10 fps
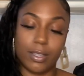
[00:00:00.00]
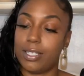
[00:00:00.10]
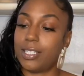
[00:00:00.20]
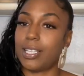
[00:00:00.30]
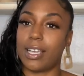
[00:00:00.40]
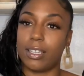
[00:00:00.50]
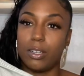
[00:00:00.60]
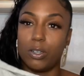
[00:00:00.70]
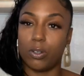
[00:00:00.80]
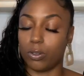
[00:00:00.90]
it's like a
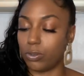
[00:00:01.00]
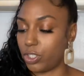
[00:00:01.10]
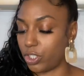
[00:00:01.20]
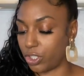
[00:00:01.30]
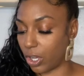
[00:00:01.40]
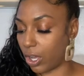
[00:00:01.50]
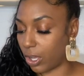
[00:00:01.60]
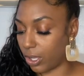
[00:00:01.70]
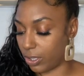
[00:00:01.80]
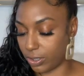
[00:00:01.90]
little
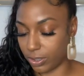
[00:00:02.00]
shawl.